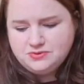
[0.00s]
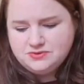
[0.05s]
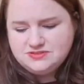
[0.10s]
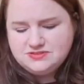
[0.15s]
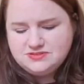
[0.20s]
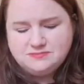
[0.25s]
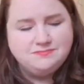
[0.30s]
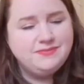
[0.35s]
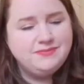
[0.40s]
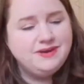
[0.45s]
bought
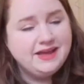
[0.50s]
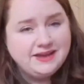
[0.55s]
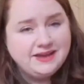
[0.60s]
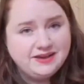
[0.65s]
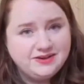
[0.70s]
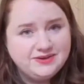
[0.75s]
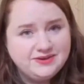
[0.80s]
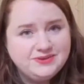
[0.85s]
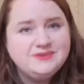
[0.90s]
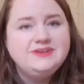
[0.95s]
some
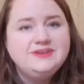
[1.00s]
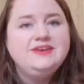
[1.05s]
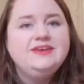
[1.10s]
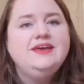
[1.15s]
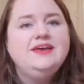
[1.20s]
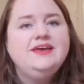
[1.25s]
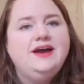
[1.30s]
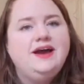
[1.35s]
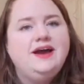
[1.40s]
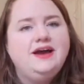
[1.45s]
Lego,
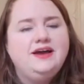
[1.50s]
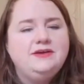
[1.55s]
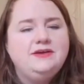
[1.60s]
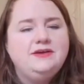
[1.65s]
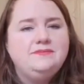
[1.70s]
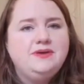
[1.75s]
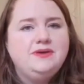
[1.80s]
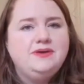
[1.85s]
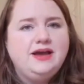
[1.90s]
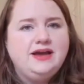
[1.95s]

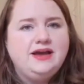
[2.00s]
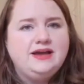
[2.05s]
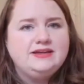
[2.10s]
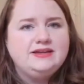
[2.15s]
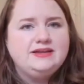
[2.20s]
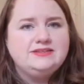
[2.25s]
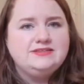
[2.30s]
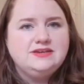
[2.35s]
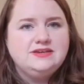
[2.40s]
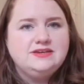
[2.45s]
and
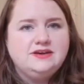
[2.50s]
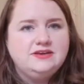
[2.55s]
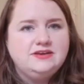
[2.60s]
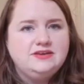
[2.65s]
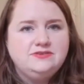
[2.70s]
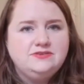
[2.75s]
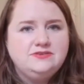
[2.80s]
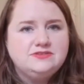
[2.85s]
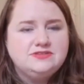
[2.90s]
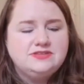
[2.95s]
I
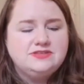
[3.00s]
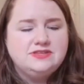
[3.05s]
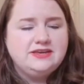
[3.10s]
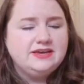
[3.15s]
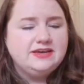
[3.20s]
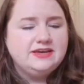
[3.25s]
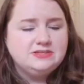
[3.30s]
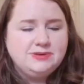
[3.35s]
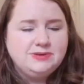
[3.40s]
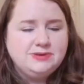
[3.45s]
used
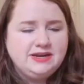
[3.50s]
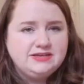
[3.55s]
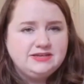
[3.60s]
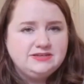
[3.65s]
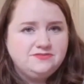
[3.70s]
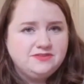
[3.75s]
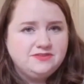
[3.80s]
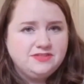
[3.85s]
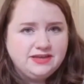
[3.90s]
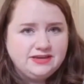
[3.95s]
the cashback
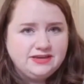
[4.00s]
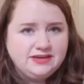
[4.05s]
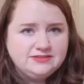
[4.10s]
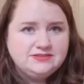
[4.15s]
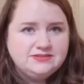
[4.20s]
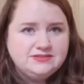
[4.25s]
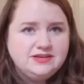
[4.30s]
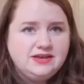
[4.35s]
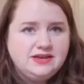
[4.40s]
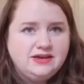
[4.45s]
link for
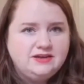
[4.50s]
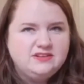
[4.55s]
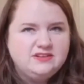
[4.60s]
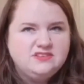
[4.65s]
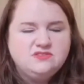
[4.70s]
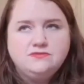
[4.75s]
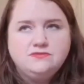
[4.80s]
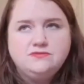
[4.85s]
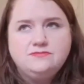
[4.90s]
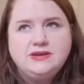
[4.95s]
that, and
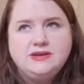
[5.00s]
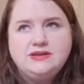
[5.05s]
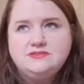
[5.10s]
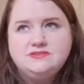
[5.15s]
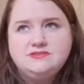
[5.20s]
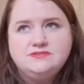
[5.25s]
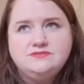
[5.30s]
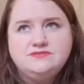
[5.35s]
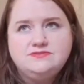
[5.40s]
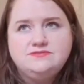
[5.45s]
I sort of
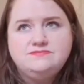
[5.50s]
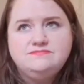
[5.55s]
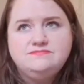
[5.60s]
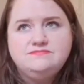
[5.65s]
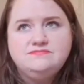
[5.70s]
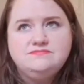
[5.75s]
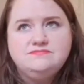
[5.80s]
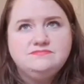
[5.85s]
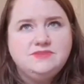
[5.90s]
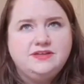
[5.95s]
made sort of,
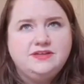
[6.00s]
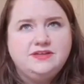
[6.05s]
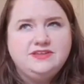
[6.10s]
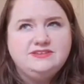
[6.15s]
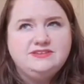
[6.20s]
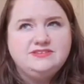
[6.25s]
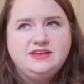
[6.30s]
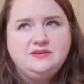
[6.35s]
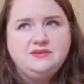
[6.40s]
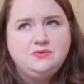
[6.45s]
I
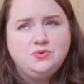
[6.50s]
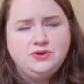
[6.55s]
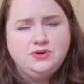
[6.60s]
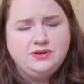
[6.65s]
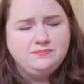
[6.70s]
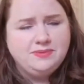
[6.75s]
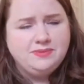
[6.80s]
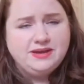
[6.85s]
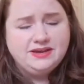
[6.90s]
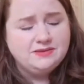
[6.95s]
think, 10
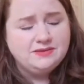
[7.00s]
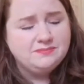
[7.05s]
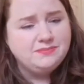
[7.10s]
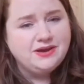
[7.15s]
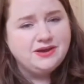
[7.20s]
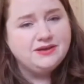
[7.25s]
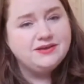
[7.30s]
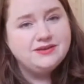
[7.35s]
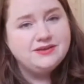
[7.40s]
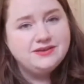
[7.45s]
quid back,
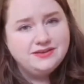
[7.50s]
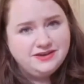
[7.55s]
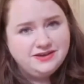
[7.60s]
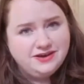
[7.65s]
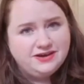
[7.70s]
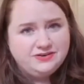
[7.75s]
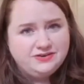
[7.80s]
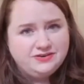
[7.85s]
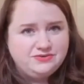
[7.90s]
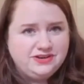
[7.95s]
but
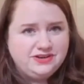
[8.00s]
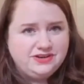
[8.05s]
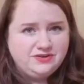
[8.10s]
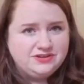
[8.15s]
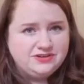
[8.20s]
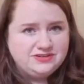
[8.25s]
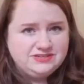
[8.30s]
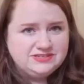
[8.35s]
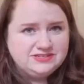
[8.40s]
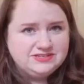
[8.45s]
I'd already
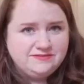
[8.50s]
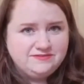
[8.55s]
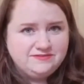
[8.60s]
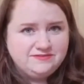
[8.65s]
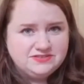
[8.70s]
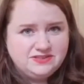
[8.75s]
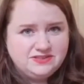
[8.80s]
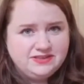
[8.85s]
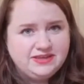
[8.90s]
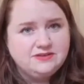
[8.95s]
got a
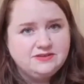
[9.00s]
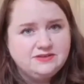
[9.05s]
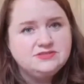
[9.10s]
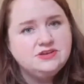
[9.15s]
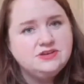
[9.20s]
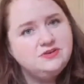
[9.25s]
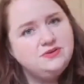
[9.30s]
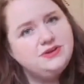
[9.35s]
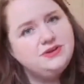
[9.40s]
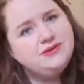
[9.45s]
discount for something
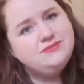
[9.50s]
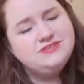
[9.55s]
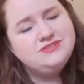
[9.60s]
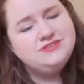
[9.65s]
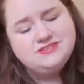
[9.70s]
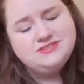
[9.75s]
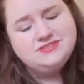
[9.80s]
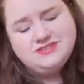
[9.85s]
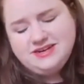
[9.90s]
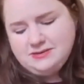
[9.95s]
else, so it
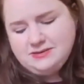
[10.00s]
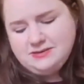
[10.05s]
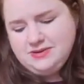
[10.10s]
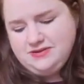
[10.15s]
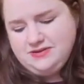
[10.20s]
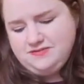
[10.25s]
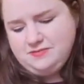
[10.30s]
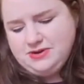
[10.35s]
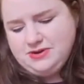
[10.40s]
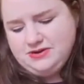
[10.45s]
was just a little
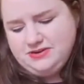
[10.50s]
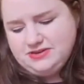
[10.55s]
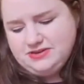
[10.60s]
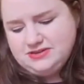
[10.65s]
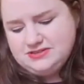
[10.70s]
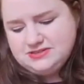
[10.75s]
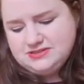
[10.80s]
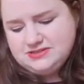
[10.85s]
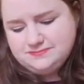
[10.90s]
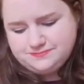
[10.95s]
bit of a
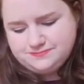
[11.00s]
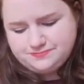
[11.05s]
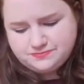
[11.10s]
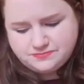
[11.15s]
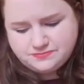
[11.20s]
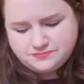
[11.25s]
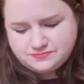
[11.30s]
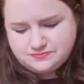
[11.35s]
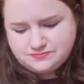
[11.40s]
bonus.